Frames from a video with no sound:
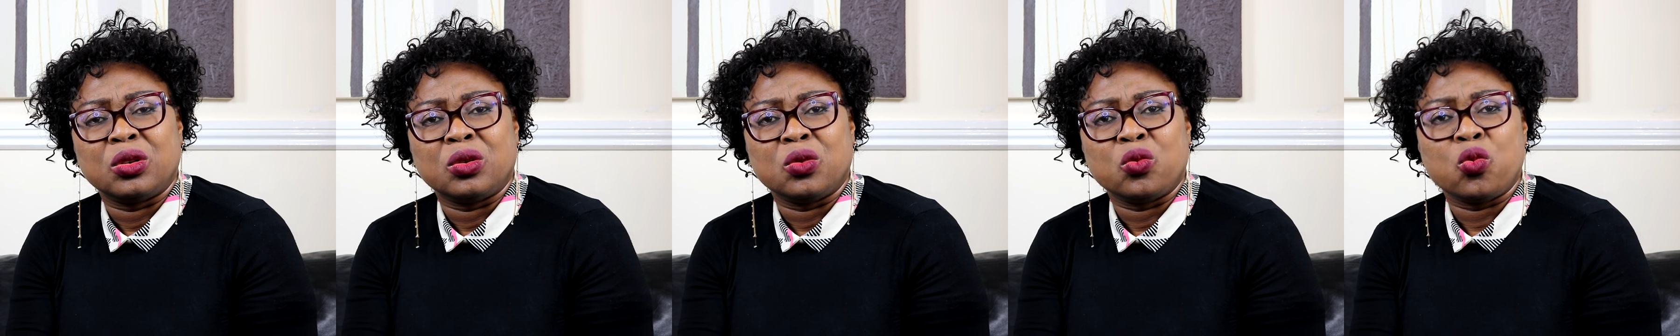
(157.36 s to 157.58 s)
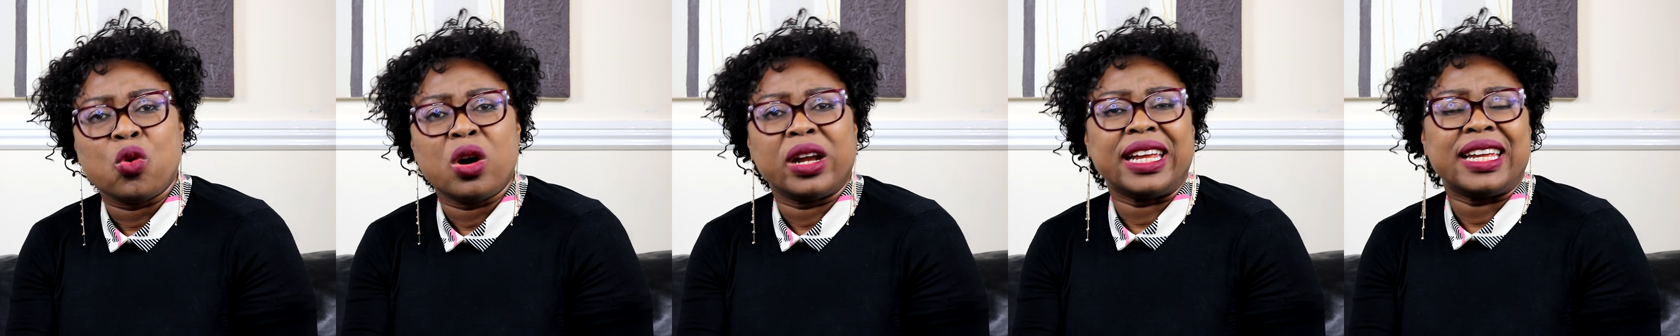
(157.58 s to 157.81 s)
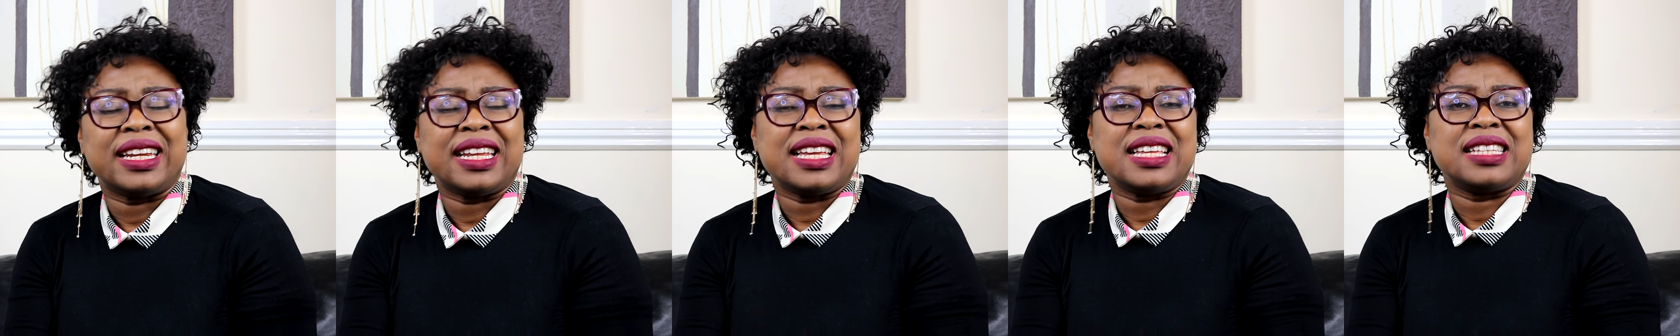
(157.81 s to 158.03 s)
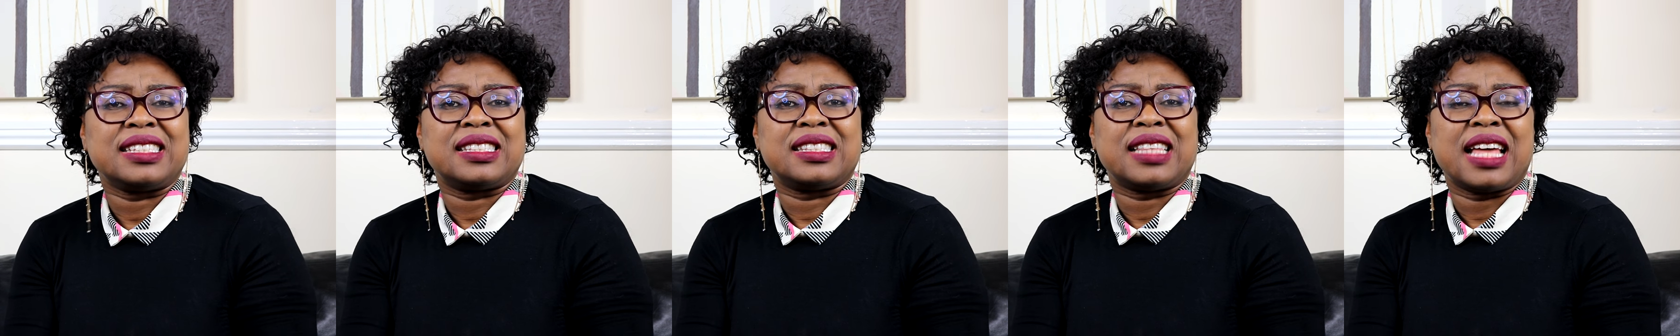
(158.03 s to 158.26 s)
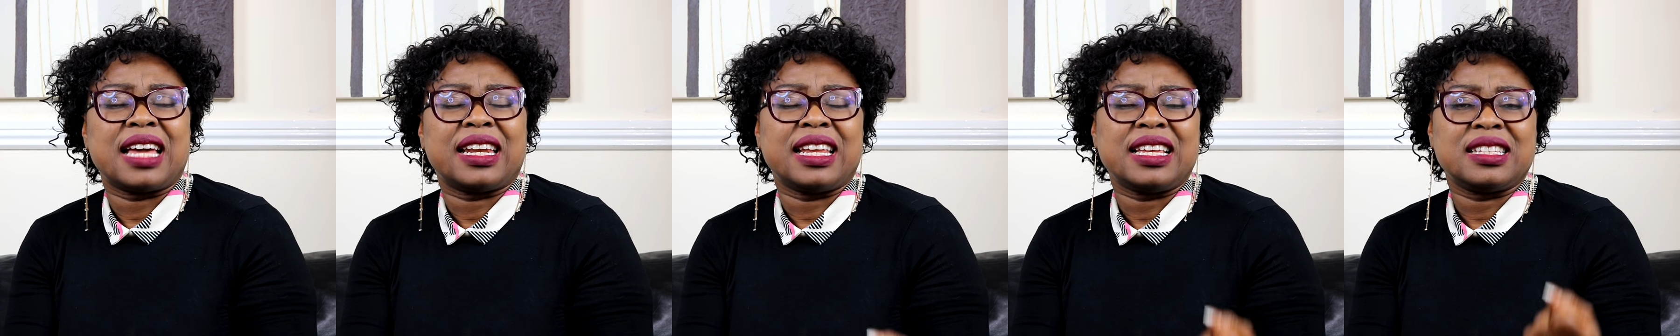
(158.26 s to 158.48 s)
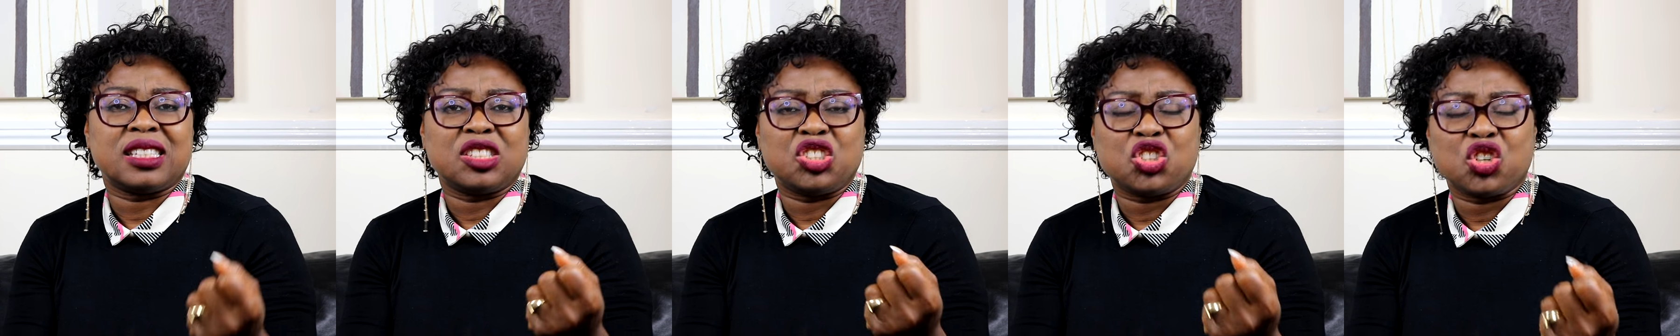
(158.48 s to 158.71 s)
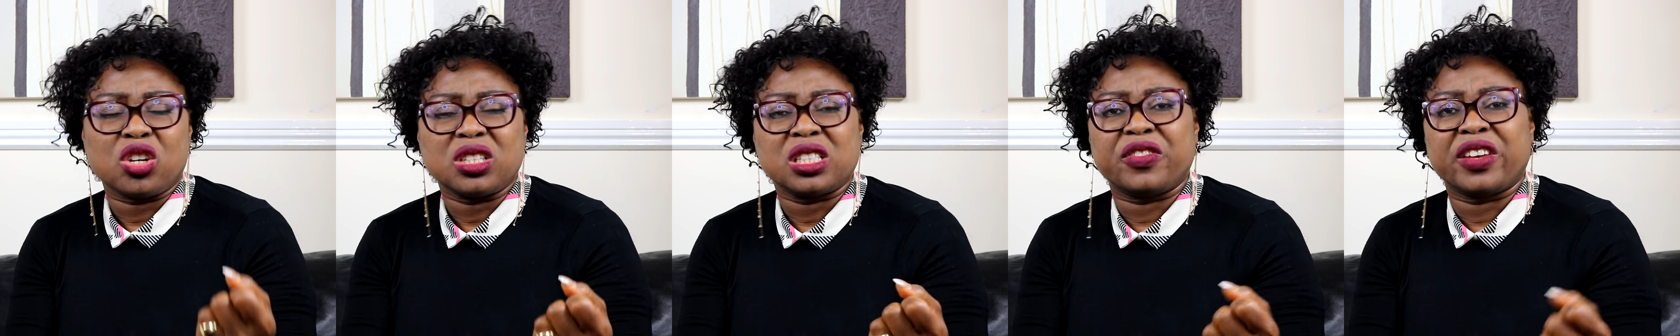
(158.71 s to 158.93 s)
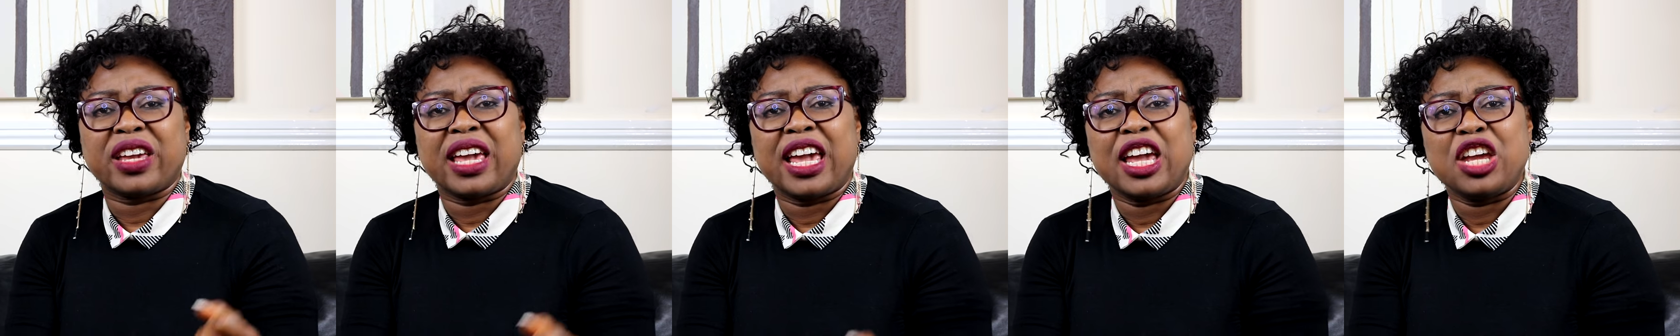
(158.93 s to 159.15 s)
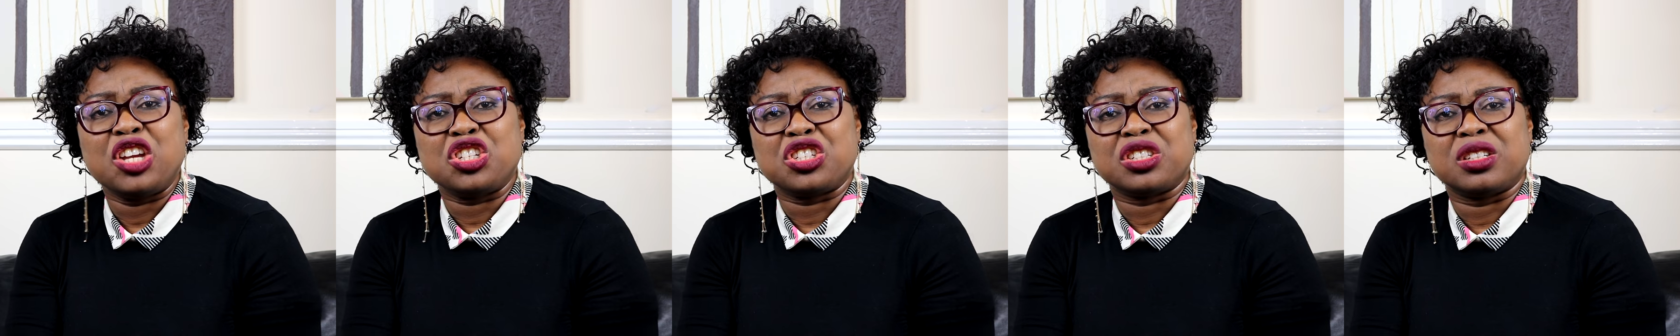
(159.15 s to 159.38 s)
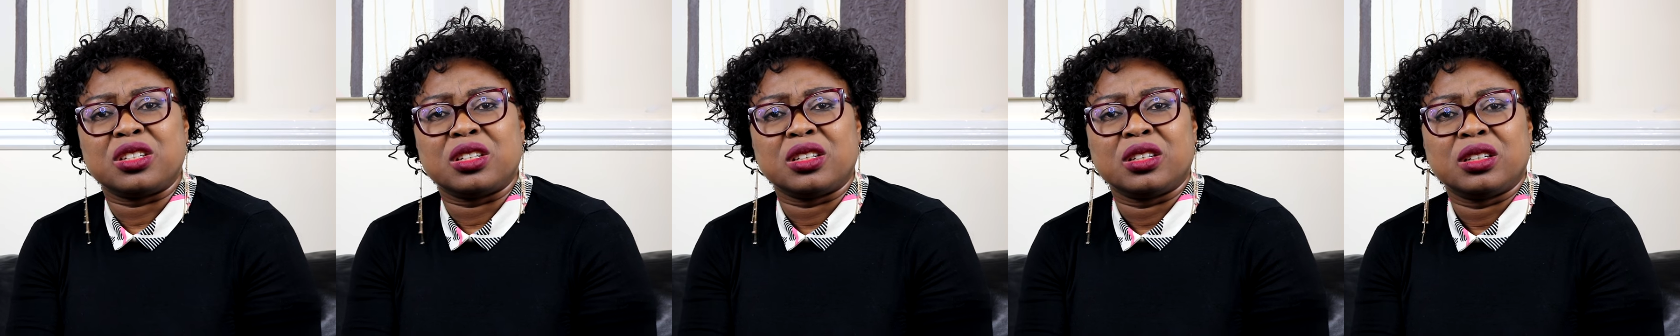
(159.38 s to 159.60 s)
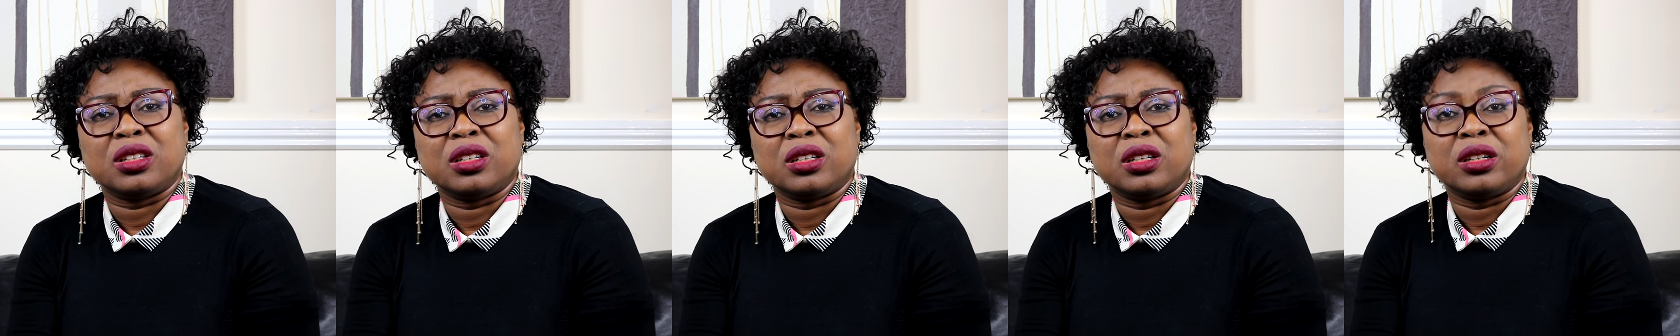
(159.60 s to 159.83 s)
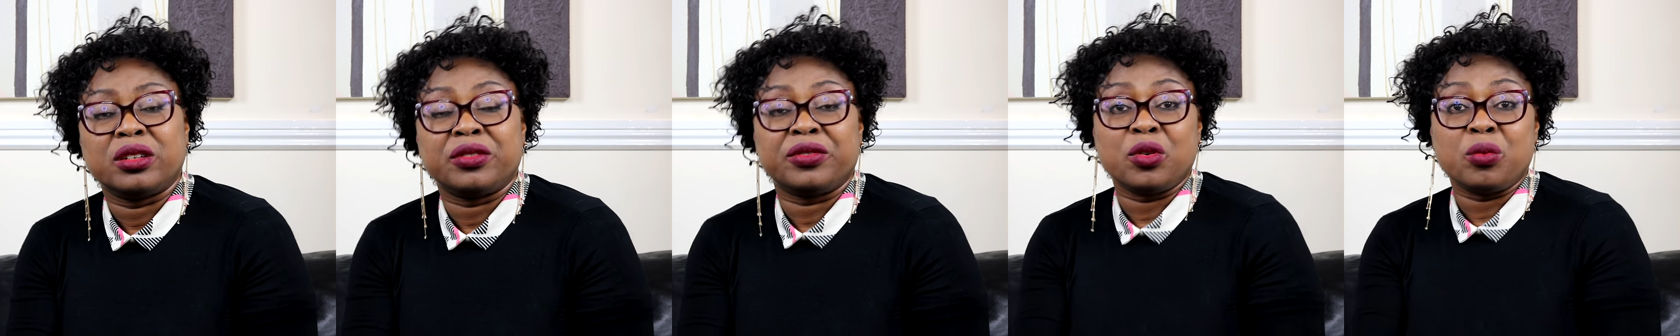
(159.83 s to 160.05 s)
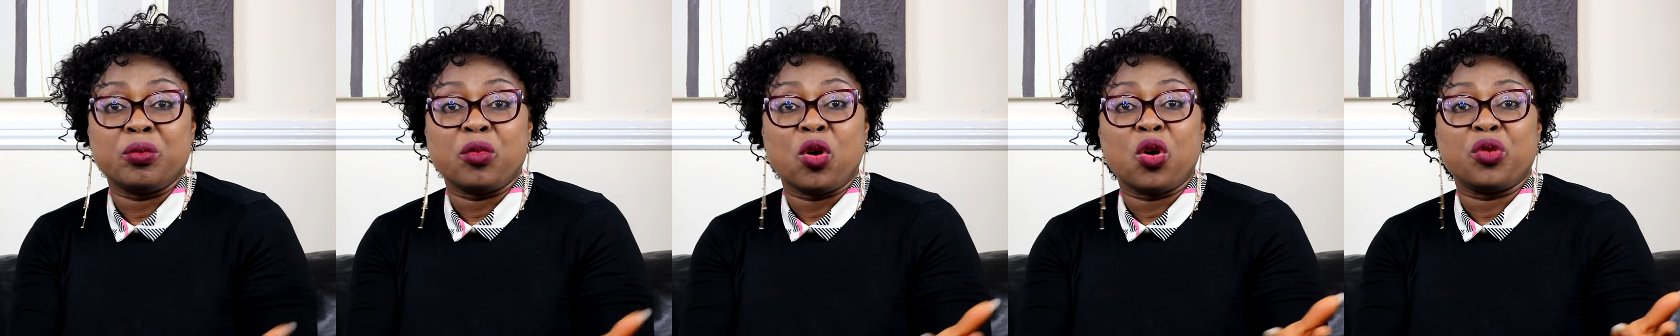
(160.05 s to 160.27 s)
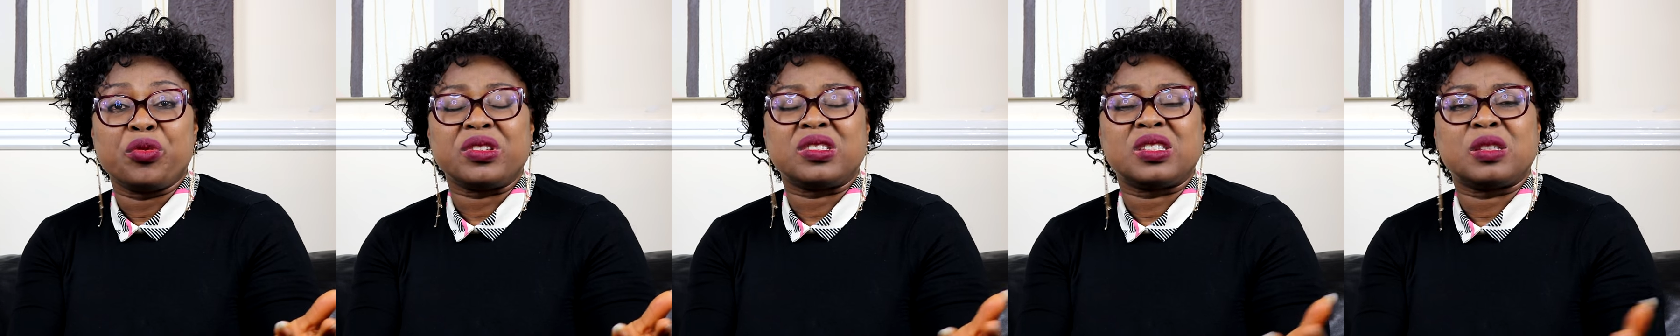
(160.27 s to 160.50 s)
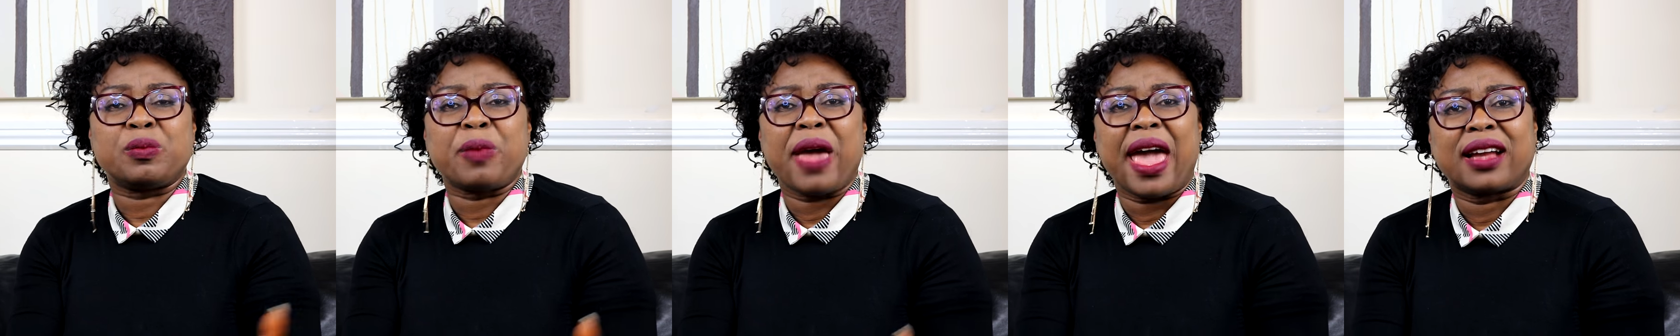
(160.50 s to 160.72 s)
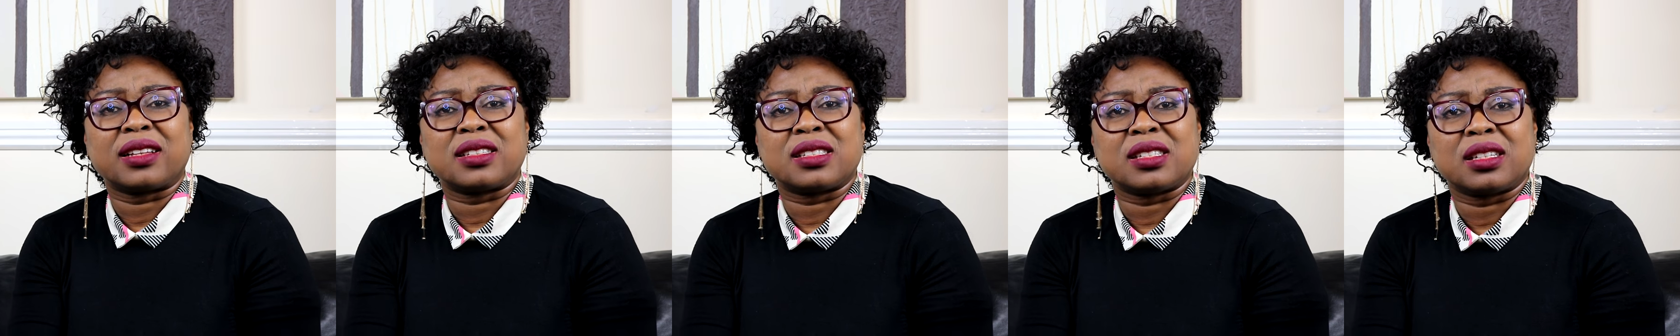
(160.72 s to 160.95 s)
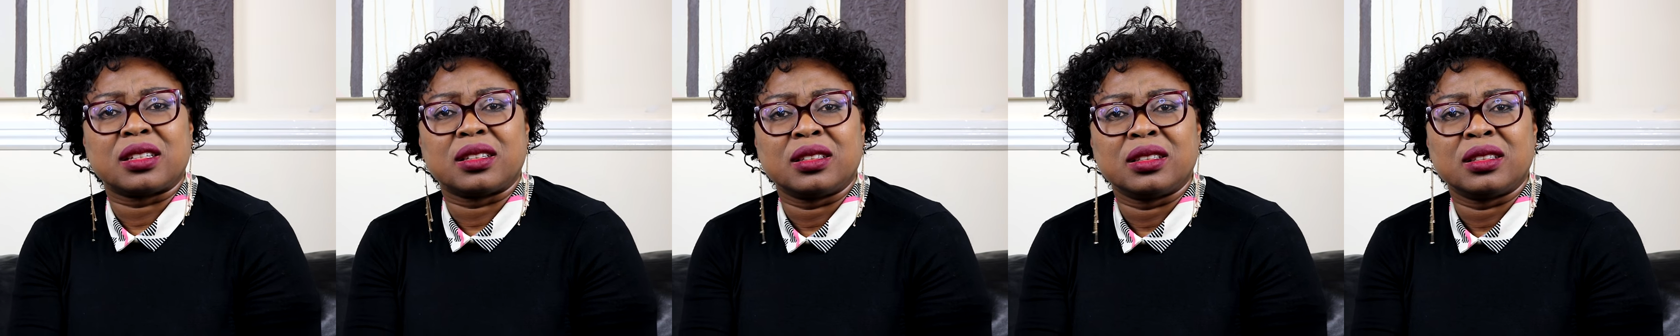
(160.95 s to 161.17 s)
What it is that is the justification for more respect?